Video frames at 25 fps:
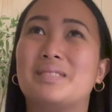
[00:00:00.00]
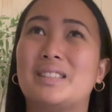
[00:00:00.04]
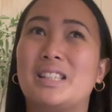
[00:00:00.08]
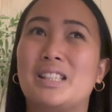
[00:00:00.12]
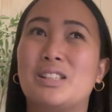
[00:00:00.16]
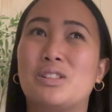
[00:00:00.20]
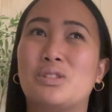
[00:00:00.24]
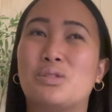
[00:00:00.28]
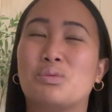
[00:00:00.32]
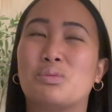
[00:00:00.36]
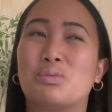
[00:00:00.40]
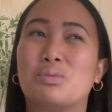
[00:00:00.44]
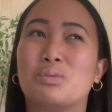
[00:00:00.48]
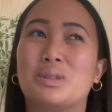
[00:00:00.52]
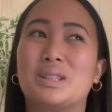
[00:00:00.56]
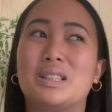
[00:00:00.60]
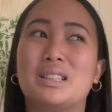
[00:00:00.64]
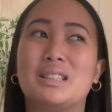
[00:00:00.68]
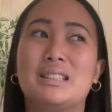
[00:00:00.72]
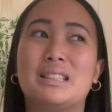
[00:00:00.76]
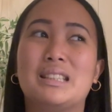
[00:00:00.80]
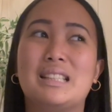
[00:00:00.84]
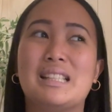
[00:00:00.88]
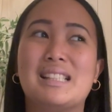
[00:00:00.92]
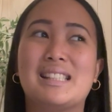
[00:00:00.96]
is
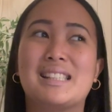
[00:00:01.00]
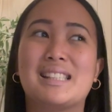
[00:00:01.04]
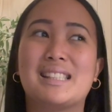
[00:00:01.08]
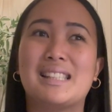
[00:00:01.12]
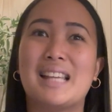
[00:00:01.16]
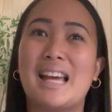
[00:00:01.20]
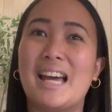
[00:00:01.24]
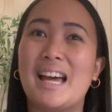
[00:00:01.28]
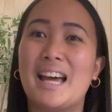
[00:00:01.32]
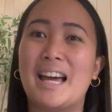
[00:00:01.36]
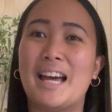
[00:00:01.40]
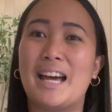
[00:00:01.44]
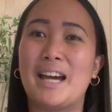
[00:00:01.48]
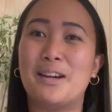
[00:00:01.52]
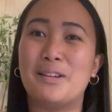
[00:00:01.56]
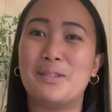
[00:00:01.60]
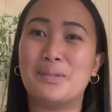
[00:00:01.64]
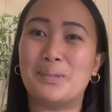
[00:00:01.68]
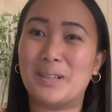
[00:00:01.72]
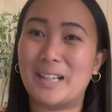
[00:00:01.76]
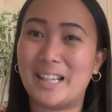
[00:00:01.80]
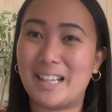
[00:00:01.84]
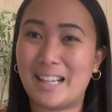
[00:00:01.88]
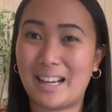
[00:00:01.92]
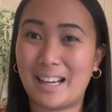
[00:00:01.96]
really sad
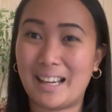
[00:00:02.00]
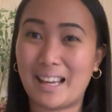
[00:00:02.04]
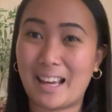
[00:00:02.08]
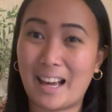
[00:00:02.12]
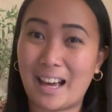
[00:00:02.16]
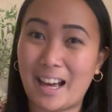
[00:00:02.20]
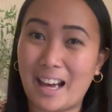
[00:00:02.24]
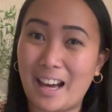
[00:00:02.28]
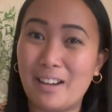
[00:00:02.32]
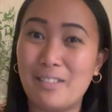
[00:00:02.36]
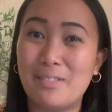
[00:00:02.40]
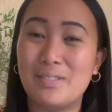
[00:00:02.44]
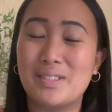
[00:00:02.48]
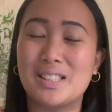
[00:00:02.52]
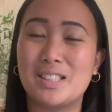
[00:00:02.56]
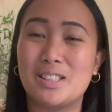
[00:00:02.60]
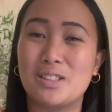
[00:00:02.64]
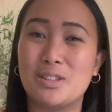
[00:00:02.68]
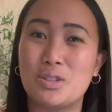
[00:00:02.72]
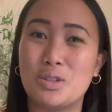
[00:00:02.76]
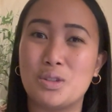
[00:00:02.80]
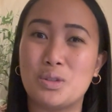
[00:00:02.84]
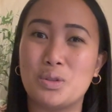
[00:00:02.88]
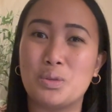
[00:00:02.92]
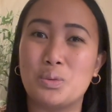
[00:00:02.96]
when I have to
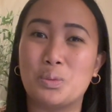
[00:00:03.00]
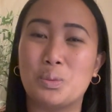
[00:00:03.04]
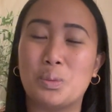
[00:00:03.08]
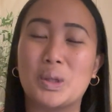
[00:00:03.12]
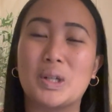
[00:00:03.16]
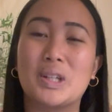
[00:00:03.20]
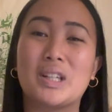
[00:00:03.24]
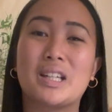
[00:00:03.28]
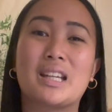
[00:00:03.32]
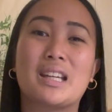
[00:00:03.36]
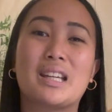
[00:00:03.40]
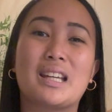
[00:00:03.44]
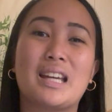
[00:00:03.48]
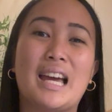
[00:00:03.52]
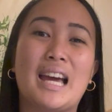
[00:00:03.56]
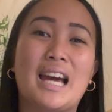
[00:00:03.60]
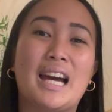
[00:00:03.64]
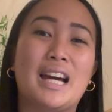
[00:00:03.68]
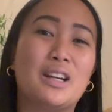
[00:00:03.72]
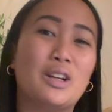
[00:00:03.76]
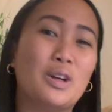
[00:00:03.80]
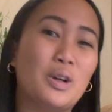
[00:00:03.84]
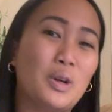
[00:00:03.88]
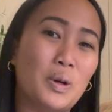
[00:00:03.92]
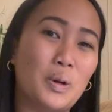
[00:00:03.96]
do work
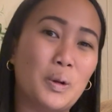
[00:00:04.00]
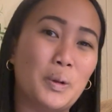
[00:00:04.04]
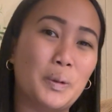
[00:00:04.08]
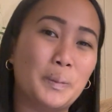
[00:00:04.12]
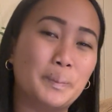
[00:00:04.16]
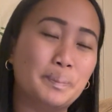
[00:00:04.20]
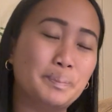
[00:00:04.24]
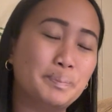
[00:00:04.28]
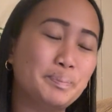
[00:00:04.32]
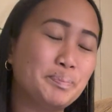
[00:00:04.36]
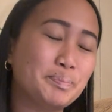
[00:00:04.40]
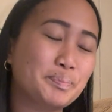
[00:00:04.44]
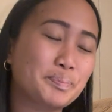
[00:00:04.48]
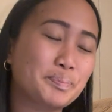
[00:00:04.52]
at home